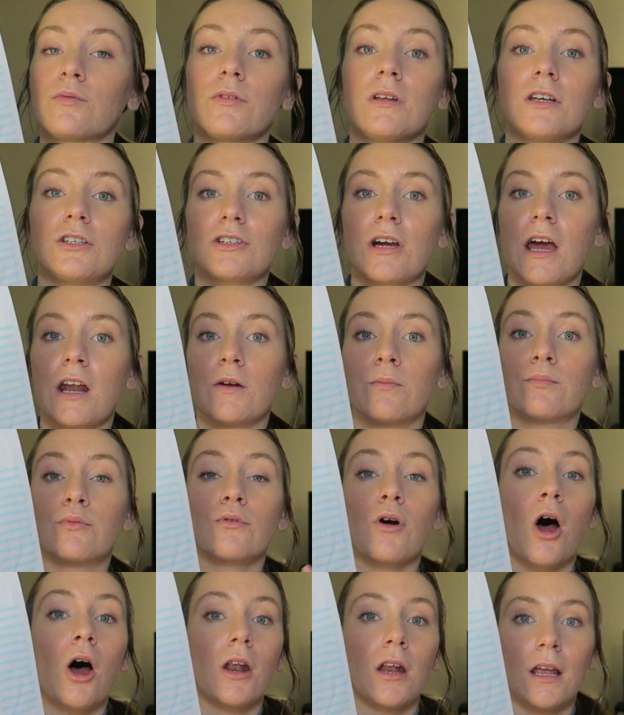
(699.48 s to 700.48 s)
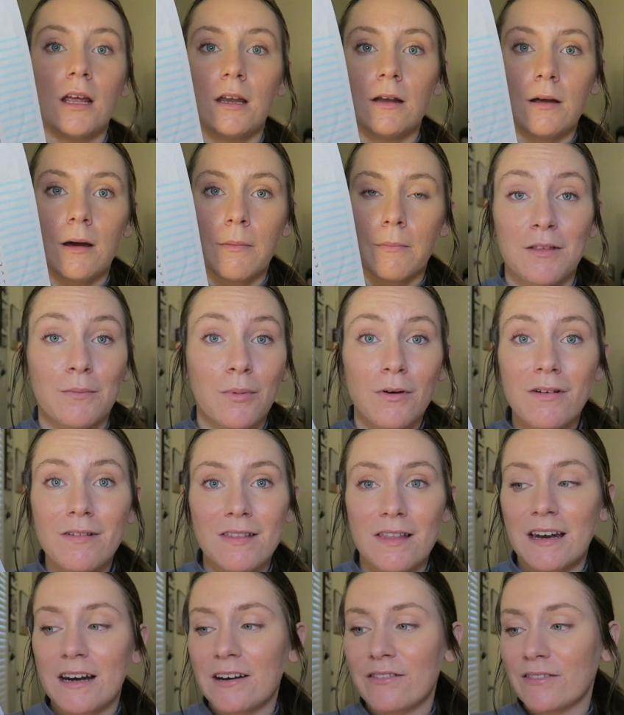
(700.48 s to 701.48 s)
really try to broaden the books
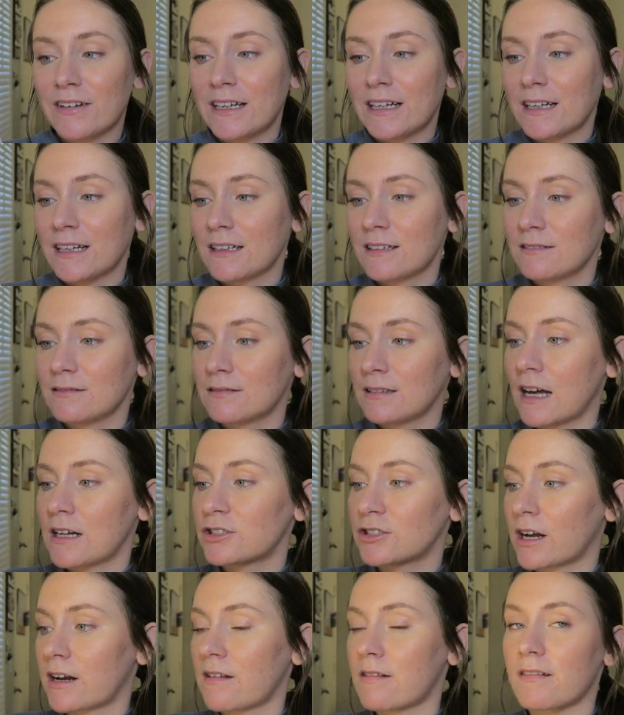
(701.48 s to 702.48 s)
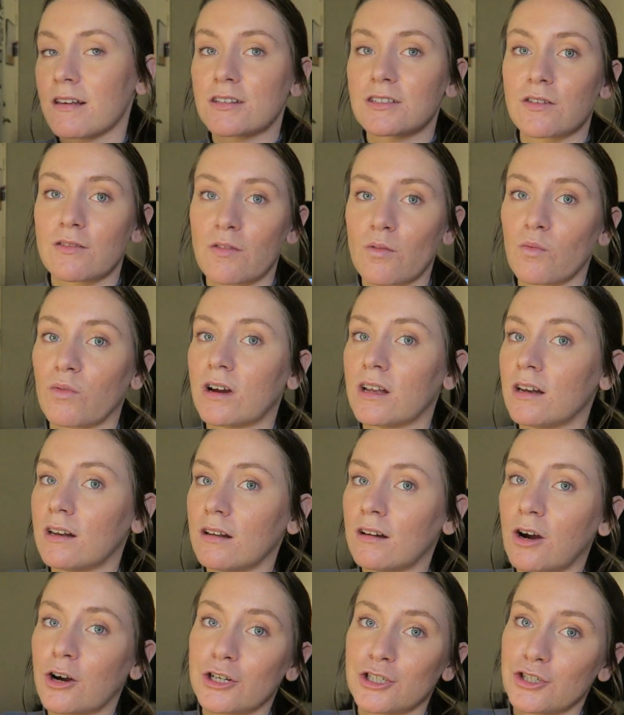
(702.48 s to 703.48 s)
that I read, not try to stick to this
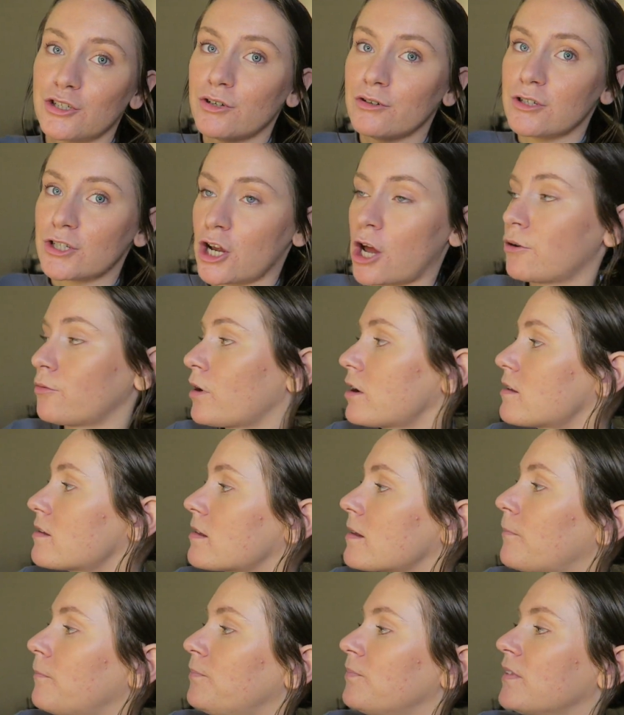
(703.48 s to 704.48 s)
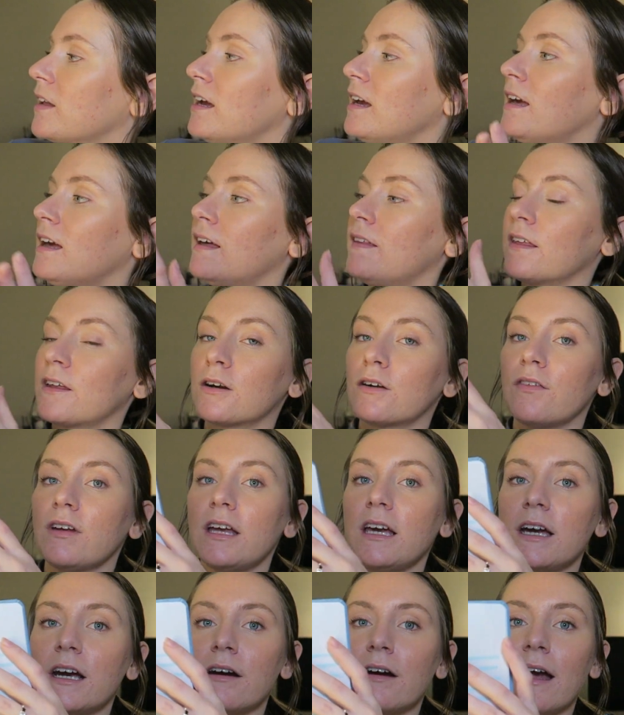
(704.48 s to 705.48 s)
one or two genres. And then over
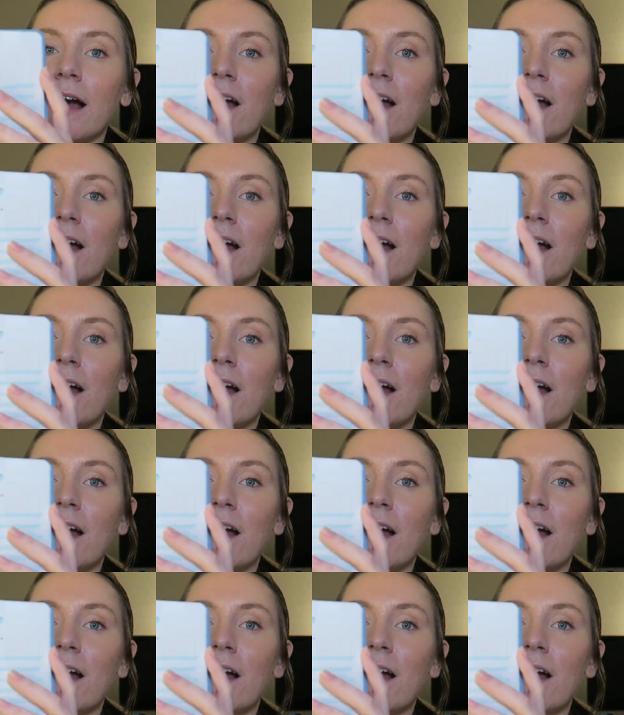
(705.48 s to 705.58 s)
here, I